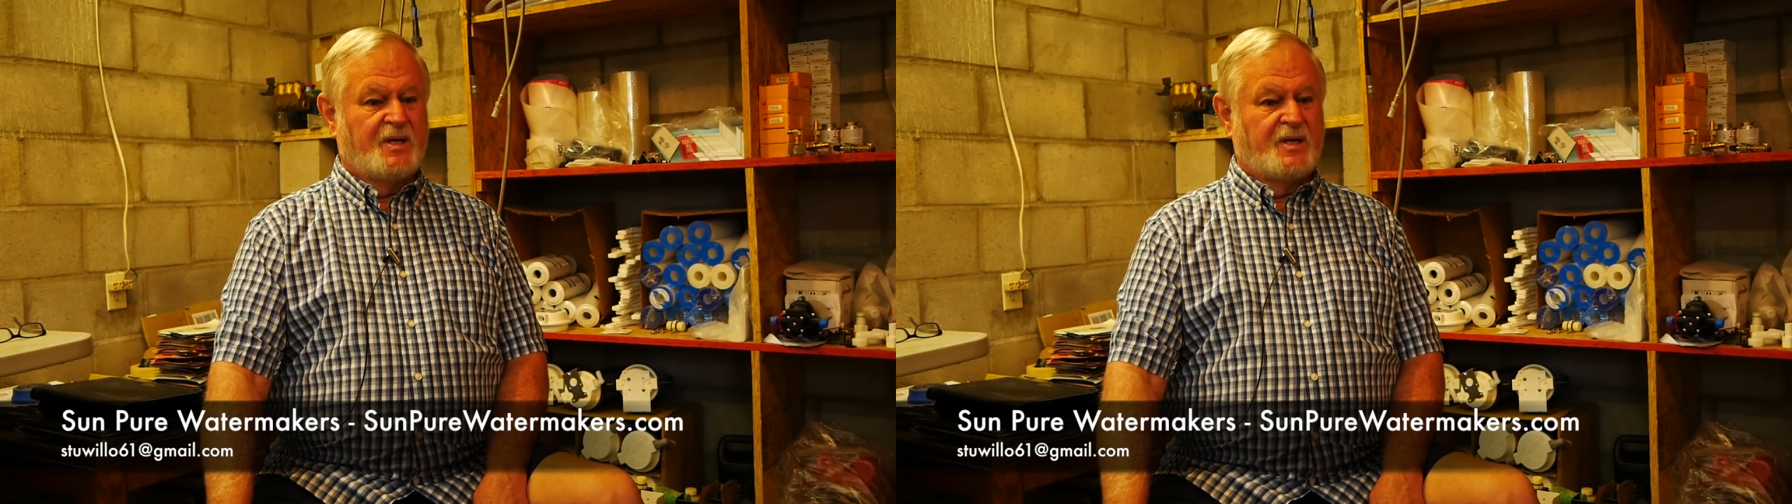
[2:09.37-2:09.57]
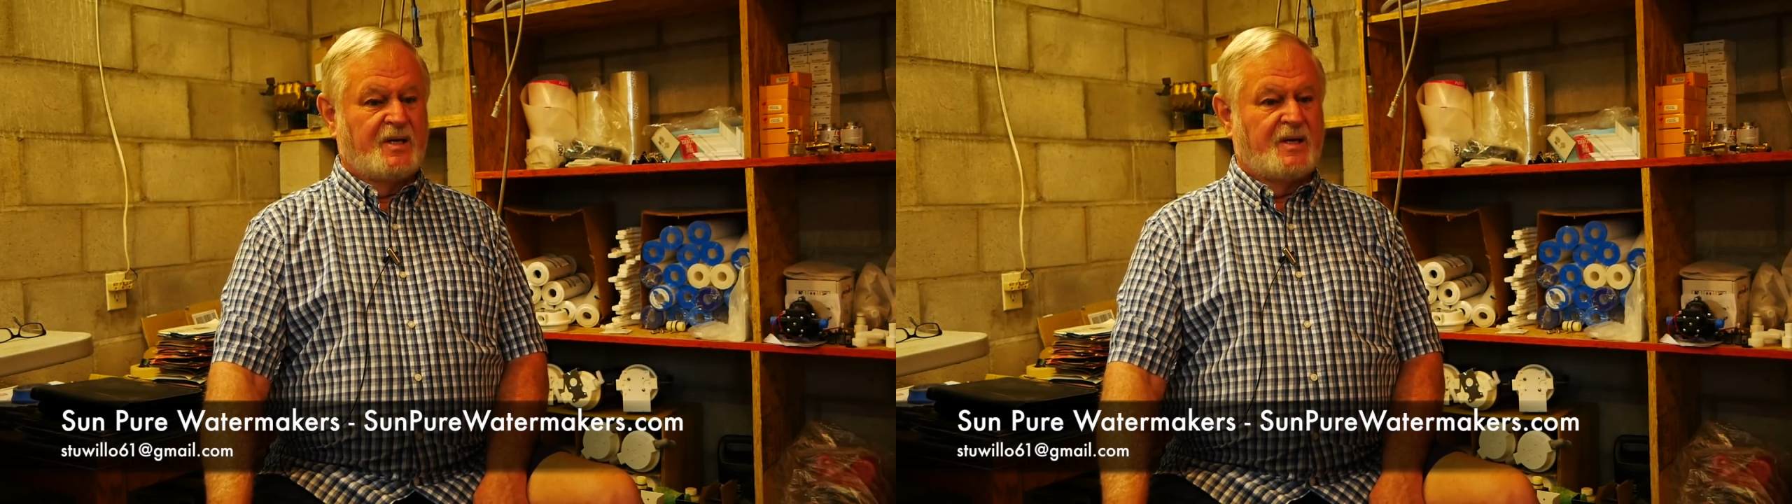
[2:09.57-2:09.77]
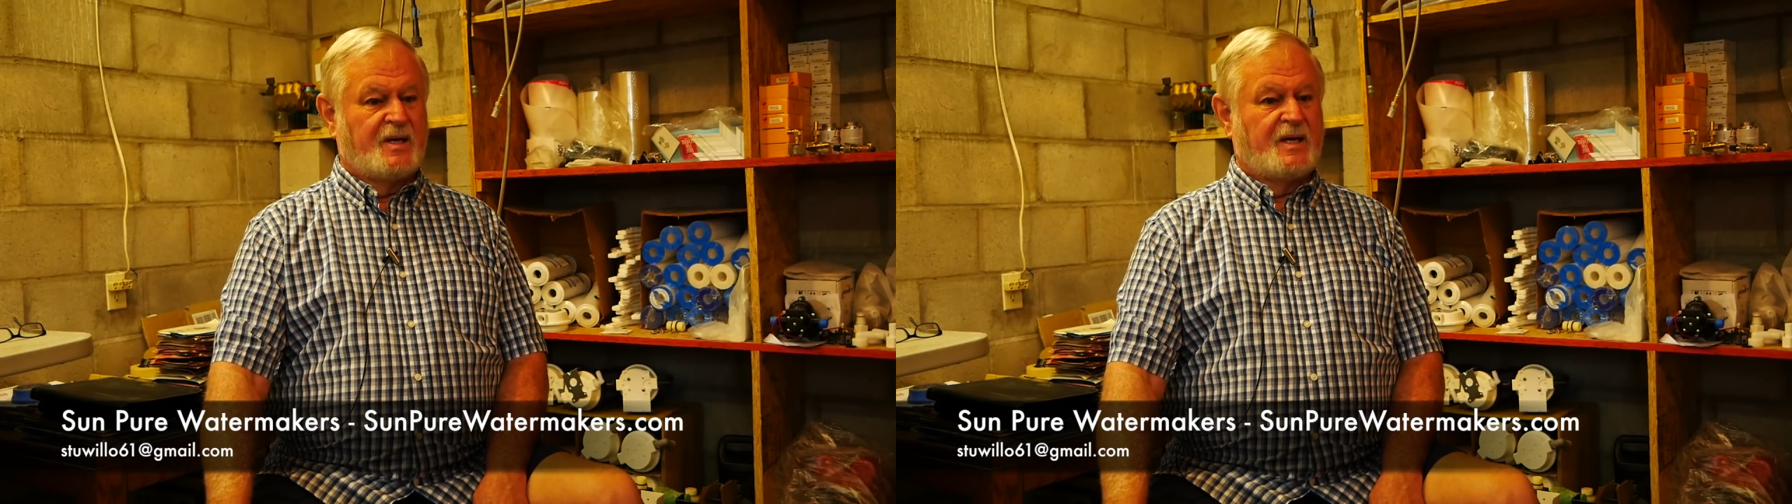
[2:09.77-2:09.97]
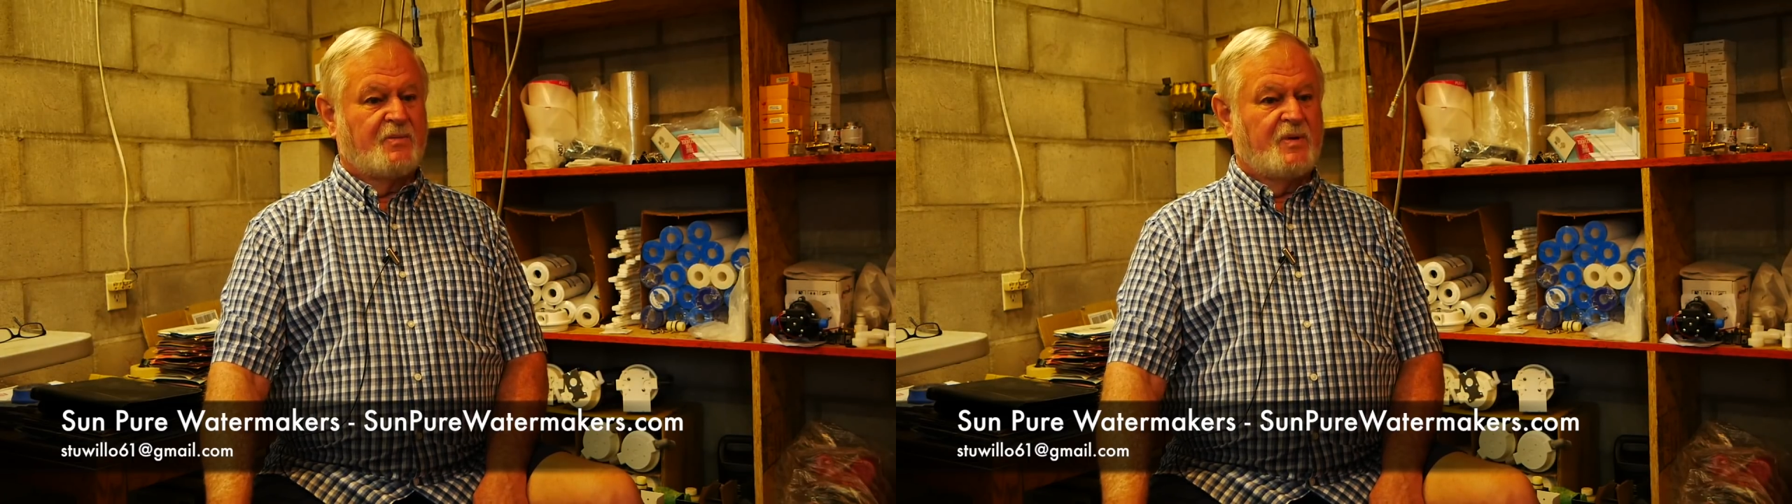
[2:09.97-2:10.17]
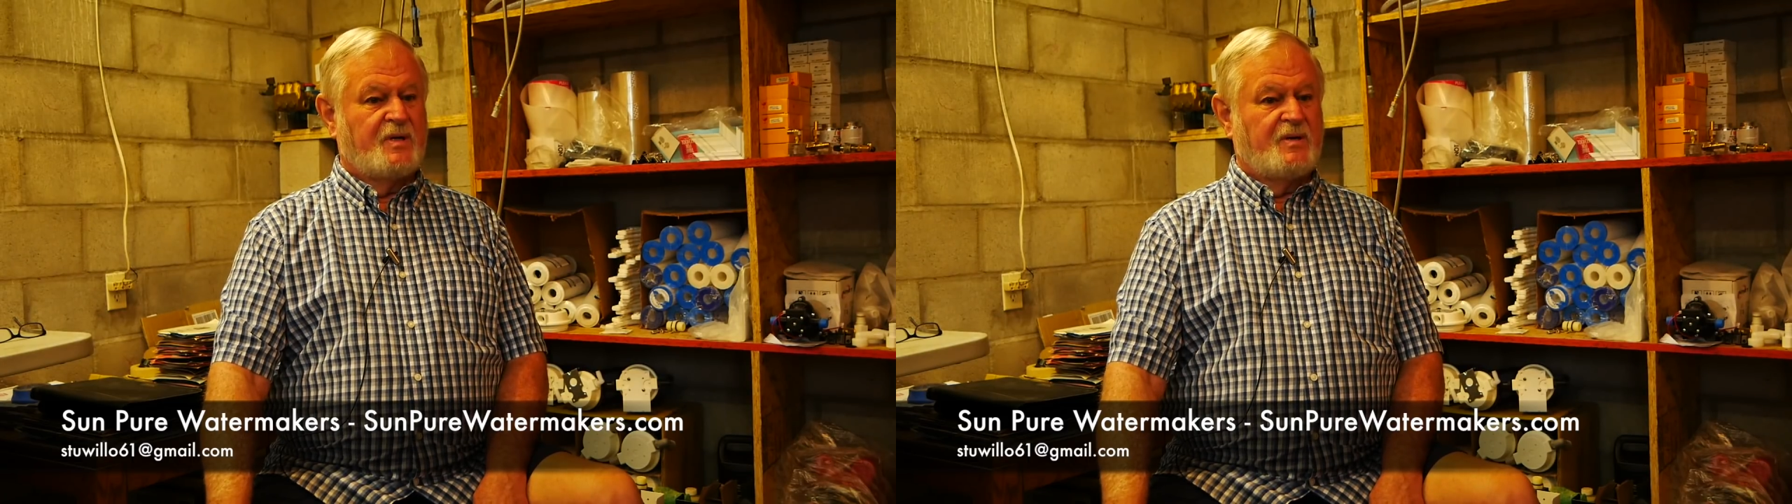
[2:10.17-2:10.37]

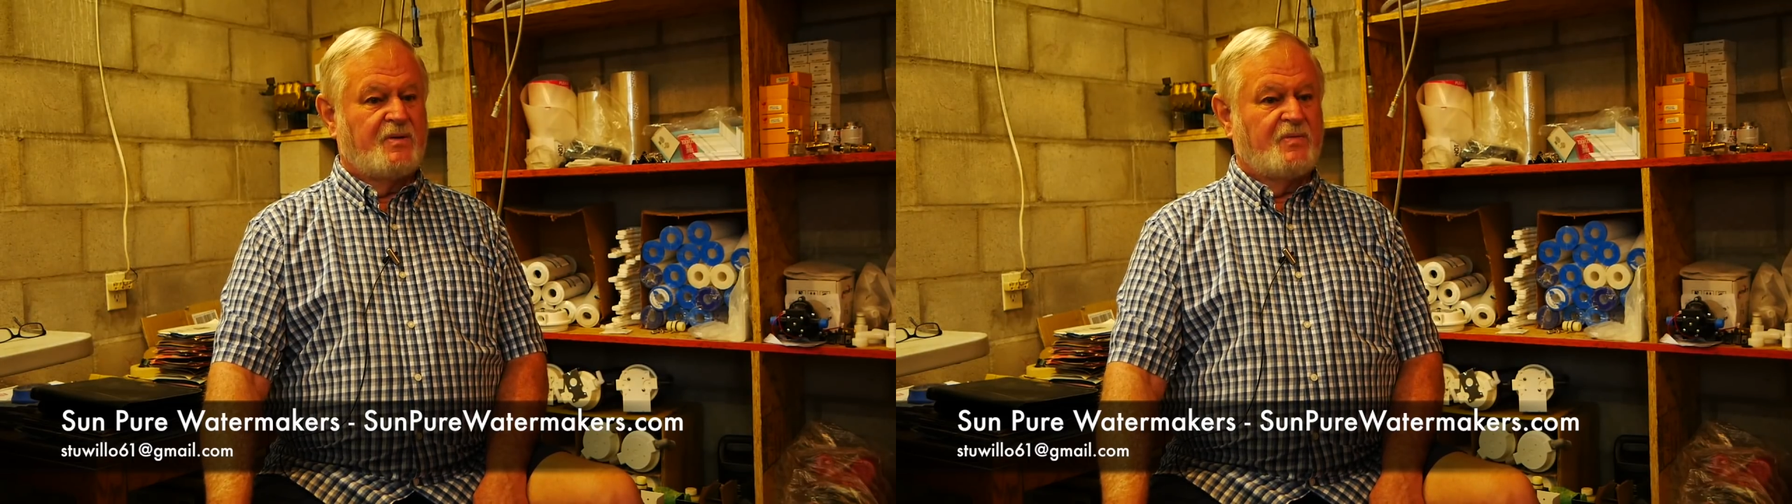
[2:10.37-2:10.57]
And we